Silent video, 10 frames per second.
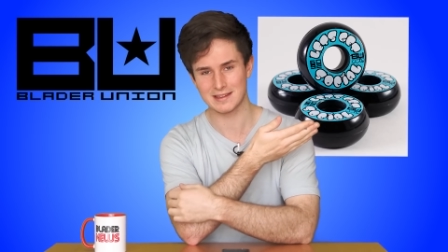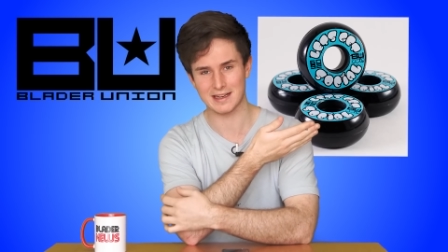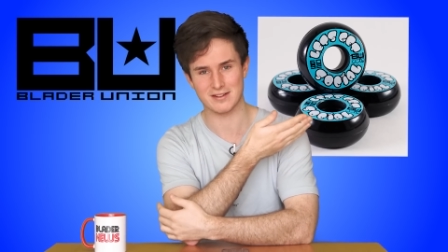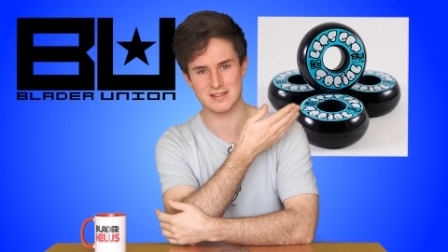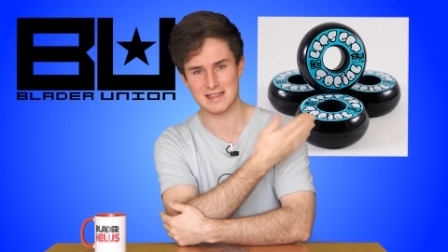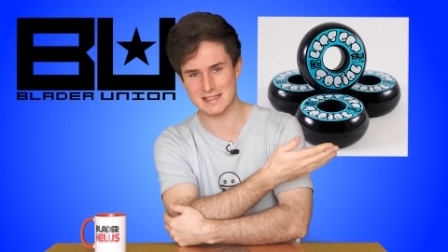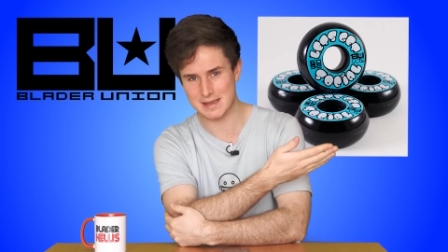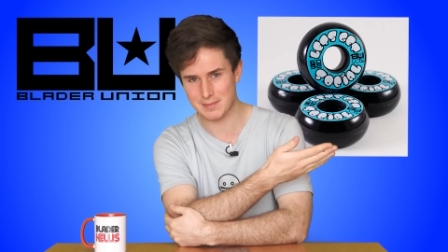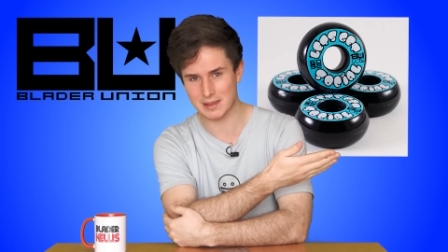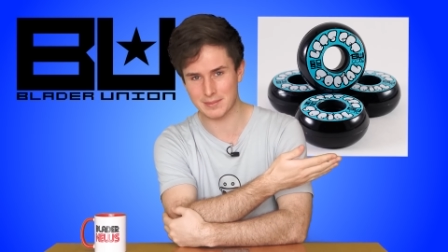They are
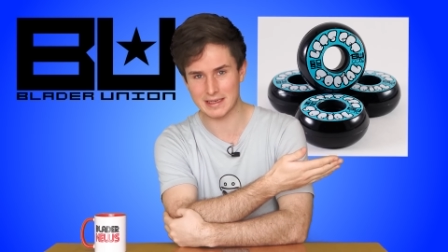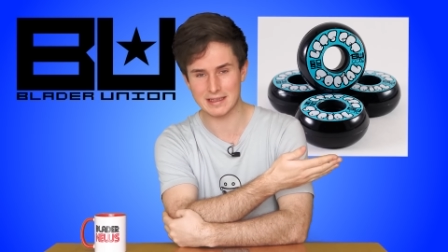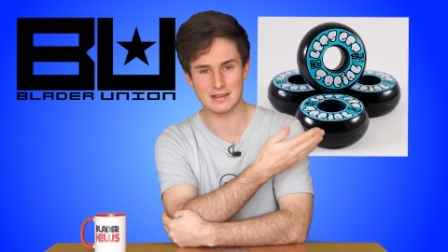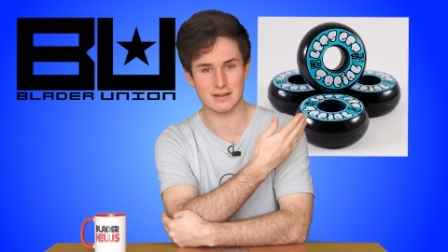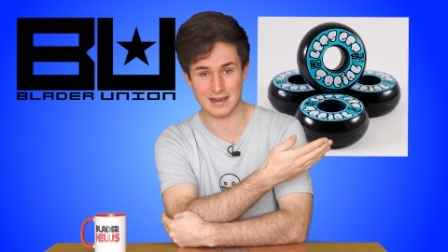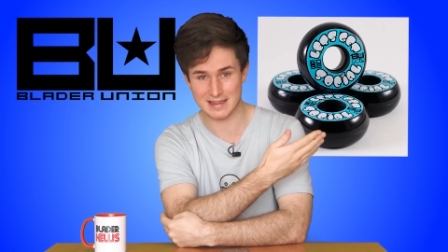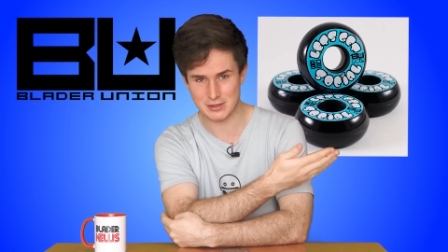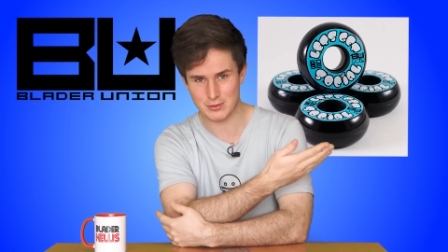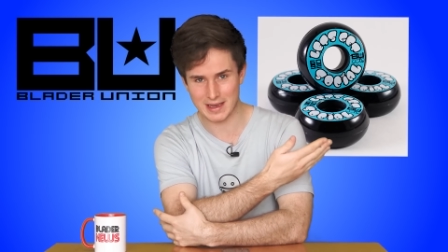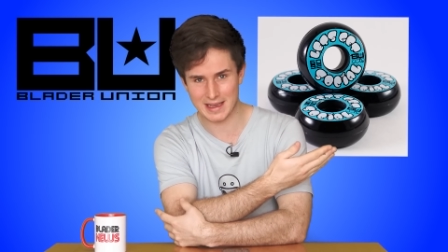60mm
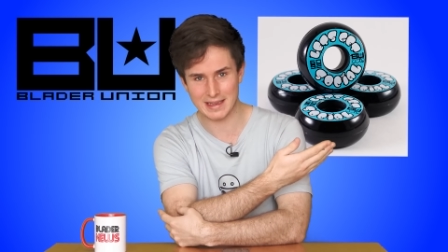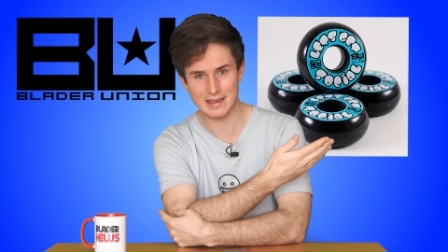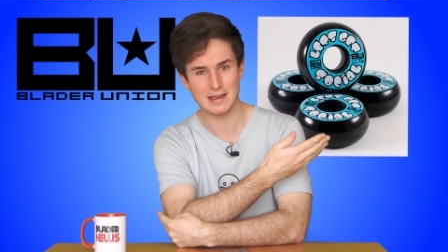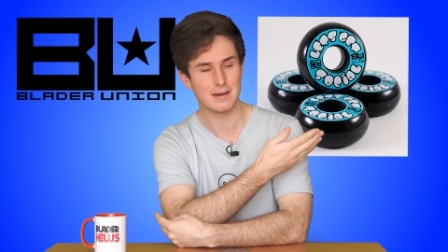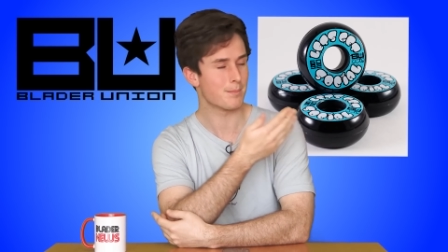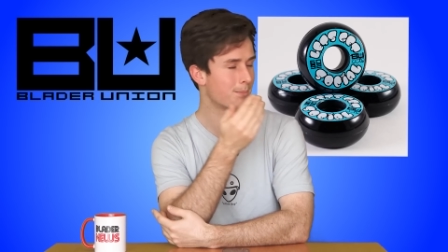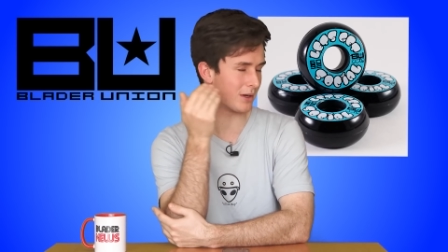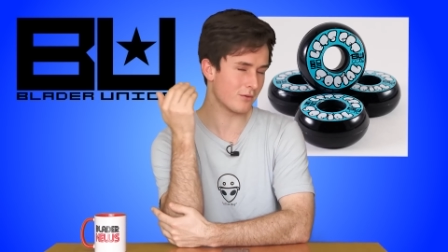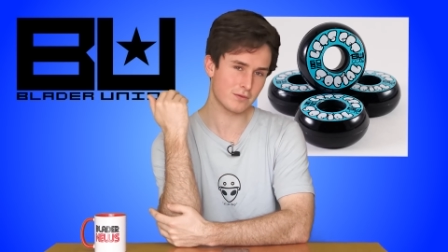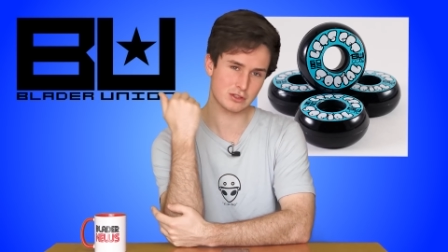92A,
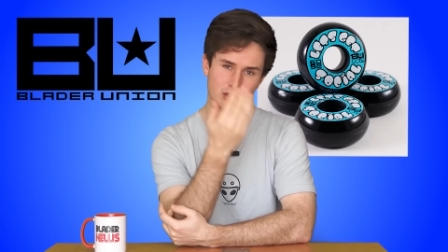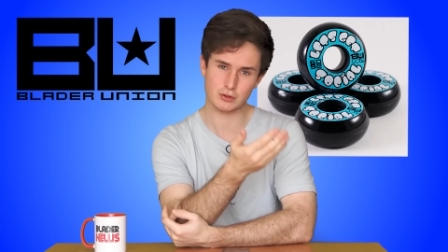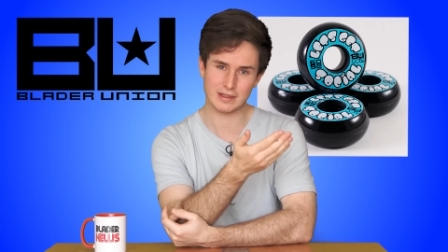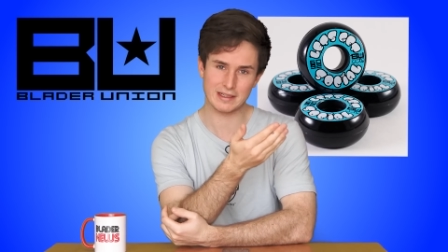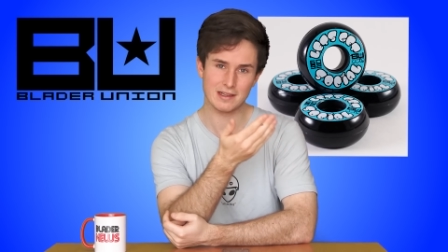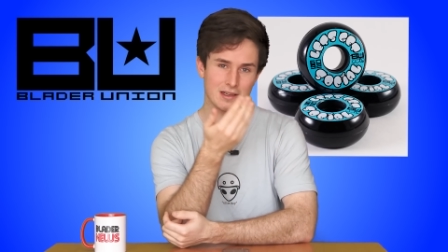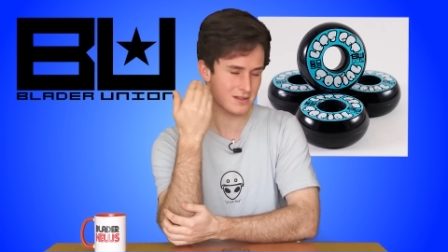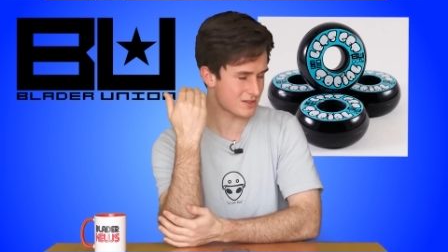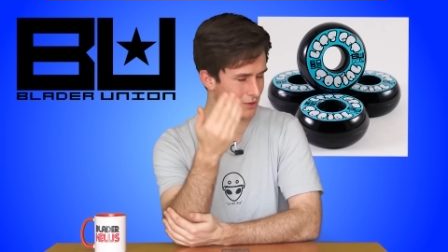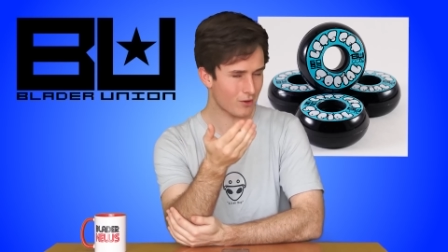built for street,
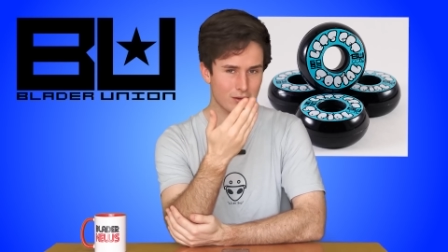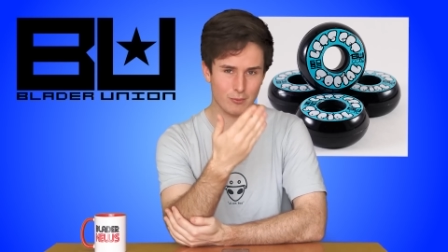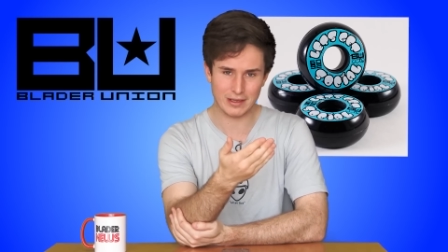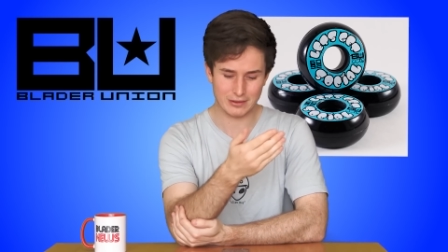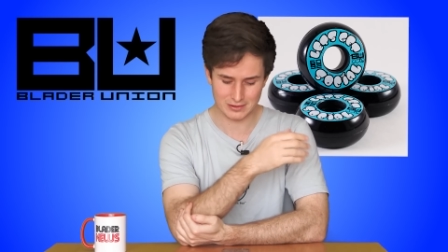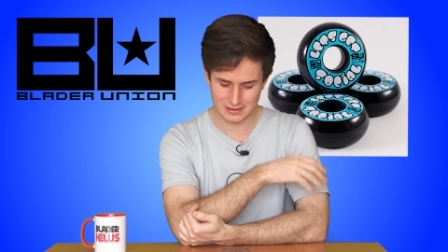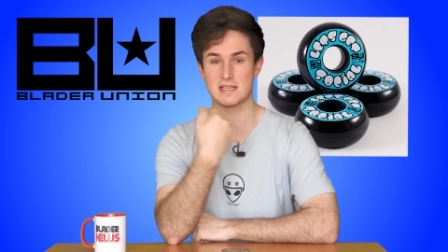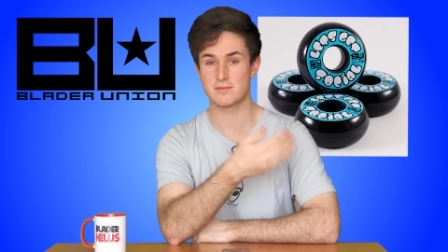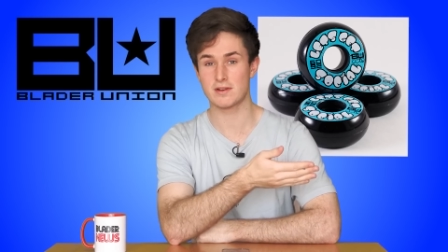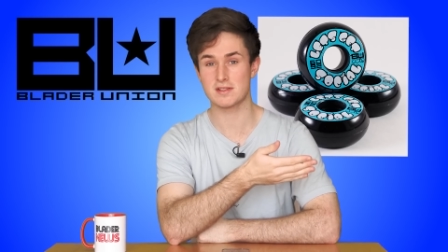solid wheel.
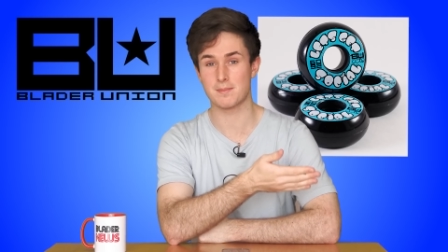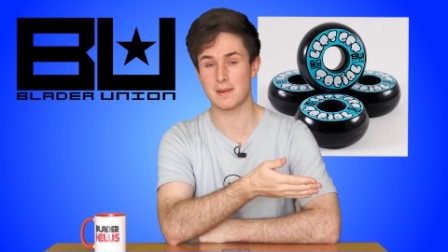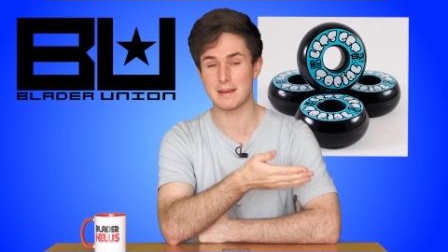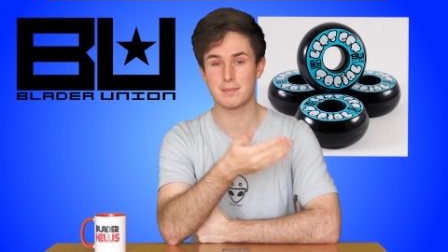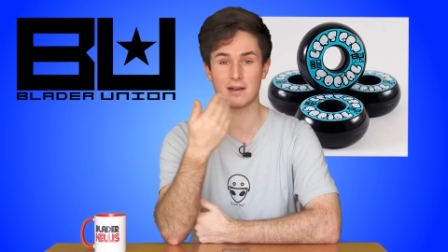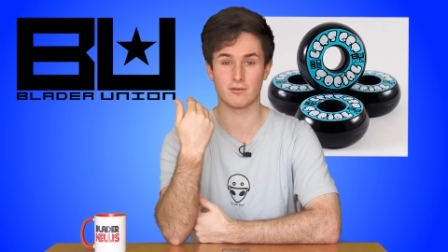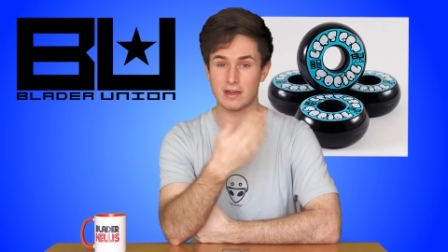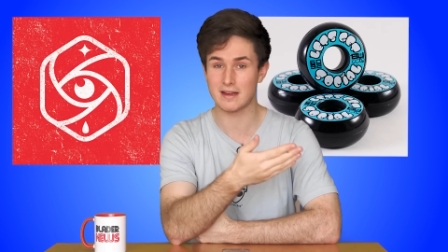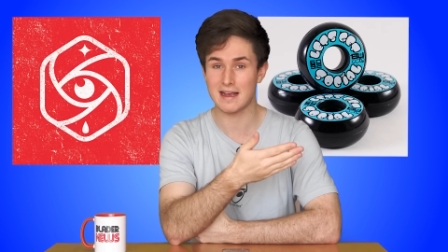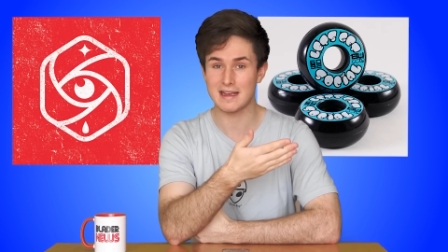These wheels are made by
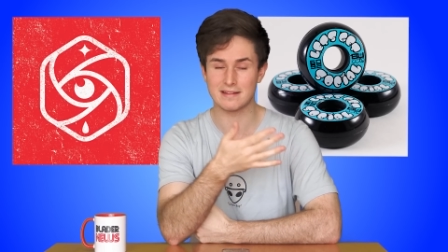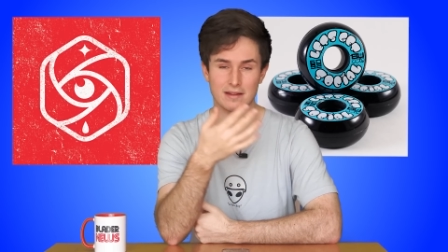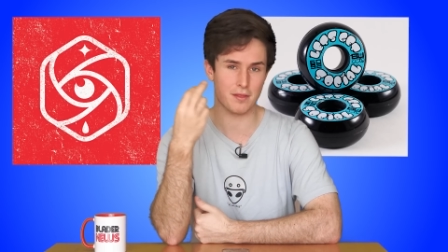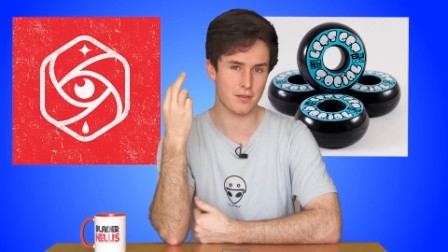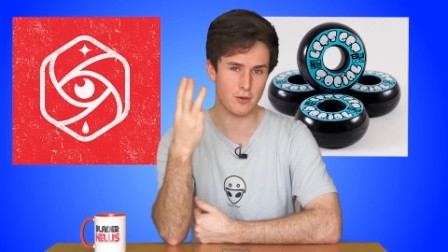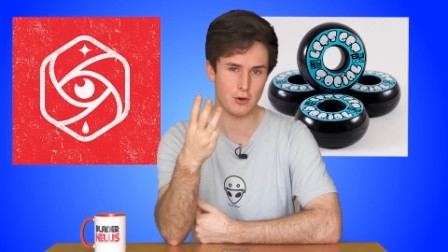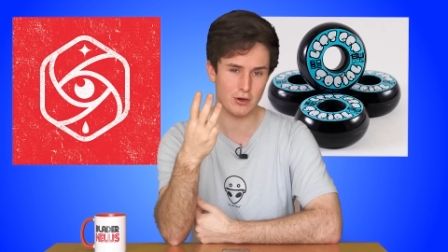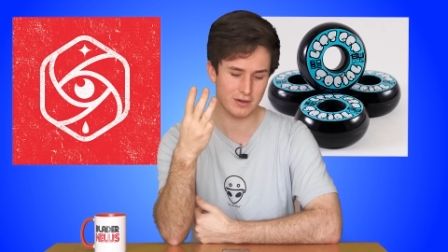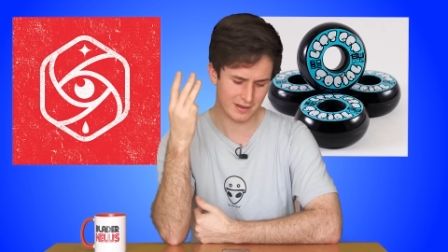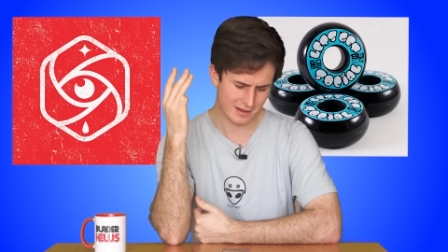Red Eye, they're the
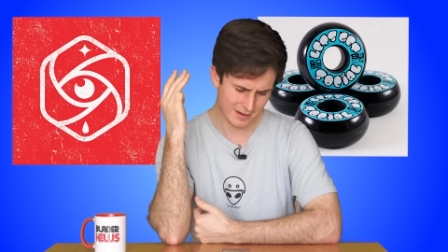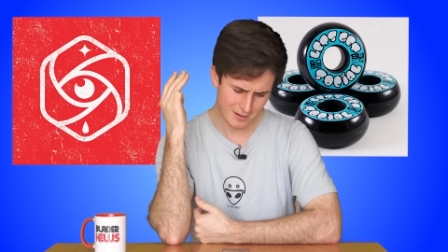third